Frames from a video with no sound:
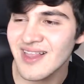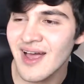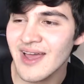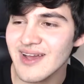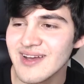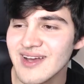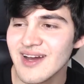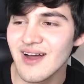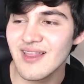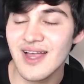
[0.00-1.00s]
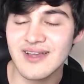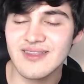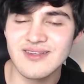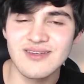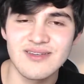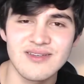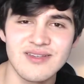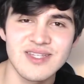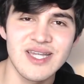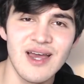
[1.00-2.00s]
like the
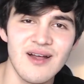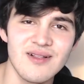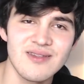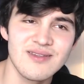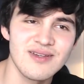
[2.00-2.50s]
style.